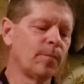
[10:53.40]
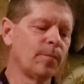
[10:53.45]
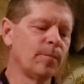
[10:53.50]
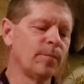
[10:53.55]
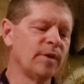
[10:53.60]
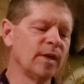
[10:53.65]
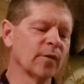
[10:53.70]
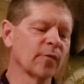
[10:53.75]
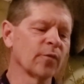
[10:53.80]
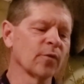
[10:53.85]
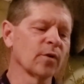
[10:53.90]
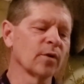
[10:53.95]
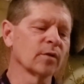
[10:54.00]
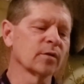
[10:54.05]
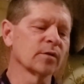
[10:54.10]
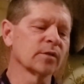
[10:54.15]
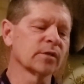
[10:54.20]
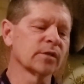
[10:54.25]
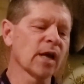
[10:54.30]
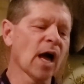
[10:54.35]
different
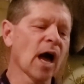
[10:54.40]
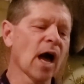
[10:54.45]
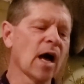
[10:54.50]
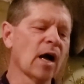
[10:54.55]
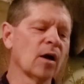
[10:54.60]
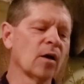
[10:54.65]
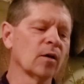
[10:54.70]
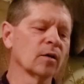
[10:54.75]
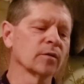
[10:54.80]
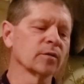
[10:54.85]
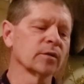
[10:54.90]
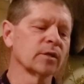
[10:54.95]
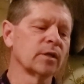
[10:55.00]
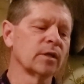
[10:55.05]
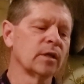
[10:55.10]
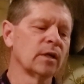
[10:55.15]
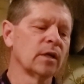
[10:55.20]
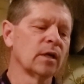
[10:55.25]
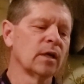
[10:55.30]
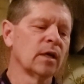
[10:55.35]
styles,
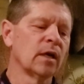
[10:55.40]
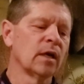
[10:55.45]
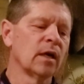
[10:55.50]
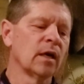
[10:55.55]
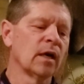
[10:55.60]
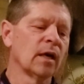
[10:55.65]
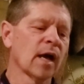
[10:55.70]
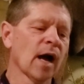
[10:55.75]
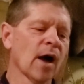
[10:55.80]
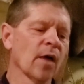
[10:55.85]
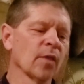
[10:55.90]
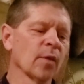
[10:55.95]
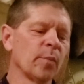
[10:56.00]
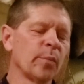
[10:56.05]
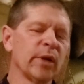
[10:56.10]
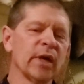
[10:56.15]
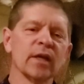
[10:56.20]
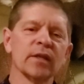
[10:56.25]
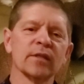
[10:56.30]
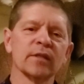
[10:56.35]
how the
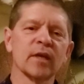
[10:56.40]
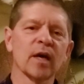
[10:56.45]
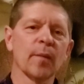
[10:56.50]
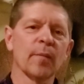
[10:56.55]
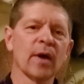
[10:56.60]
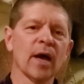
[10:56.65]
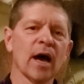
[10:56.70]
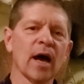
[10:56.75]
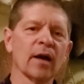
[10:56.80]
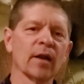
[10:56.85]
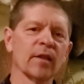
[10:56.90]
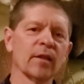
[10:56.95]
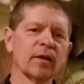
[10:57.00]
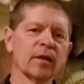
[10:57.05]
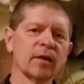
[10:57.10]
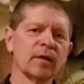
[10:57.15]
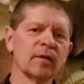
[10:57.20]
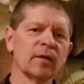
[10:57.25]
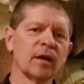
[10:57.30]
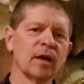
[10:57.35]
pins come out of
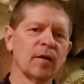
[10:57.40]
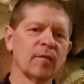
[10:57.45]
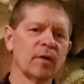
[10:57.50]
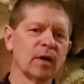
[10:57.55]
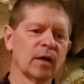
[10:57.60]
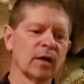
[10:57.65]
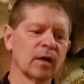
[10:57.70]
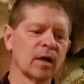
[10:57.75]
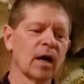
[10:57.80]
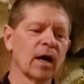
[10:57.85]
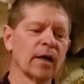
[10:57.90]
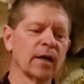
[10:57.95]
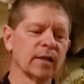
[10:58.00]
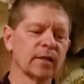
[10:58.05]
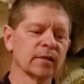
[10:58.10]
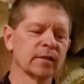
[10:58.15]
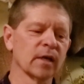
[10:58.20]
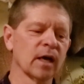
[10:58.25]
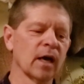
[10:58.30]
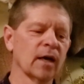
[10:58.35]
a hunting
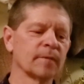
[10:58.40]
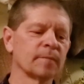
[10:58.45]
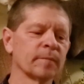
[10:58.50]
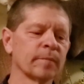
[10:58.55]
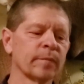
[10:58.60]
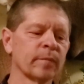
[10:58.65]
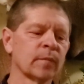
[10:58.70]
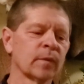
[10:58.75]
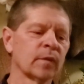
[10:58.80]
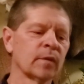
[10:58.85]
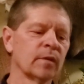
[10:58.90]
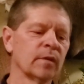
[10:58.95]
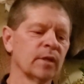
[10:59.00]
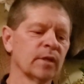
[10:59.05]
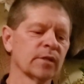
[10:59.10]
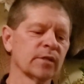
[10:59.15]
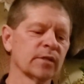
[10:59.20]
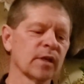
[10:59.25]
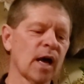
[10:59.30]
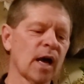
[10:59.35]
sight.
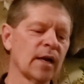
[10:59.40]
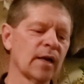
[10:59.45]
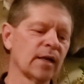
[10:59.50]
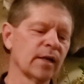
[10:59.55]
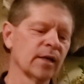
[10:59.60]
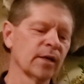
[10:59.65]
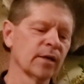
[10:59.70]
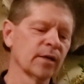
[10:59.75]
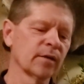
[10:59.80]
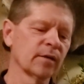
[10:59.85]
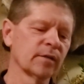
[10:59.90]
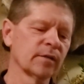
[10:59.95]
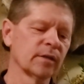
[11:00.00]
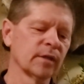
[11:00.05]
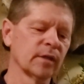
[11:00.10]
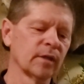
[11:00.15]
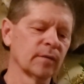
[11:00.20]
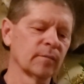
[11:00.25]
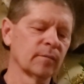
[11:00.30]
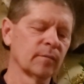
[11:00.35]
This sight here,
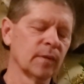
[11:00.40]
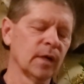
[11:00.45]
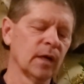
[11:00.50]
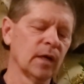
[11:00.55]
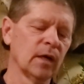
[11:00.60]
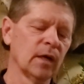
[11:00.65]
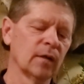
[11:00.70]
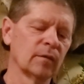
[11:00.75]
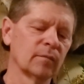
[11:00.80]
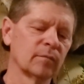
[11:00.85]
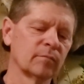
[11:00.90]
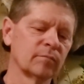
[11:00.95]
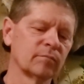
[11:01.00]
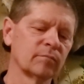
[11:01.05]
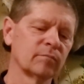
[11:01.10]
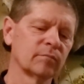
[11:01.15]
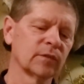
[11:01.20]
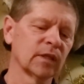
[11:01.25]
I